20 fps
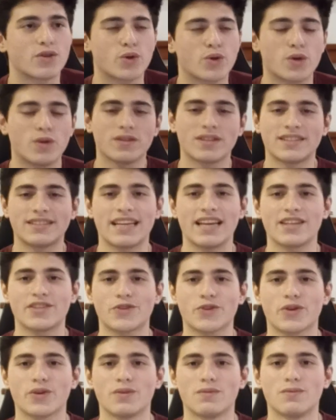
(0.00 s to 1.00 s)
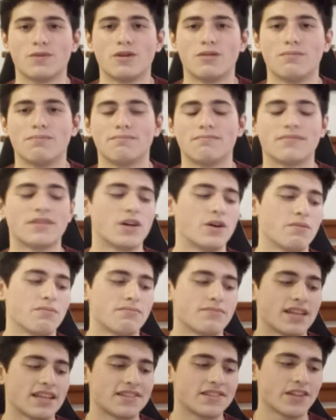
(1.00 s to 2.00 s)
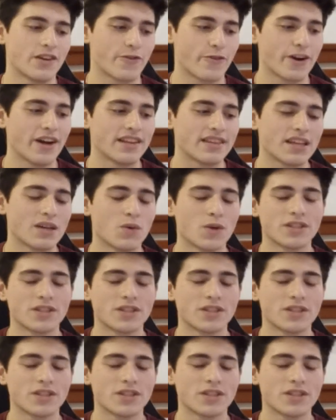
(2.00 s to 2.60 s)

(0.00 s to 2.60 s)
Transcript: a total disaster. Well, no, that's not right.